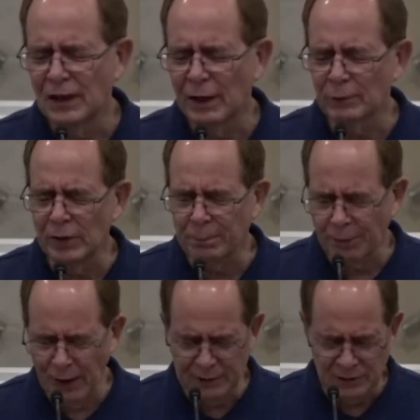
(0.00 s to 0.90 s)
And we
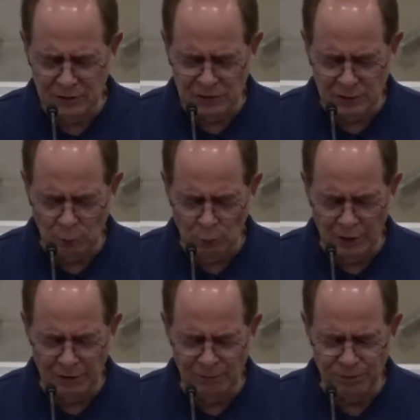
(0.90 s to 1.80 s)
pray this in the
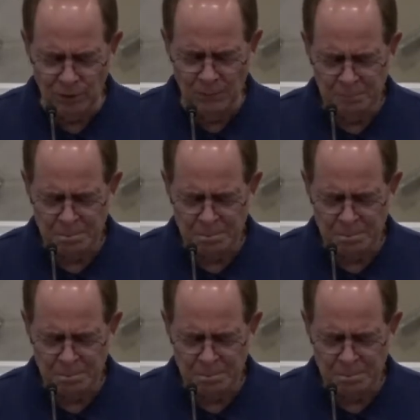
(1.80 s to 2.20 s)
wonderful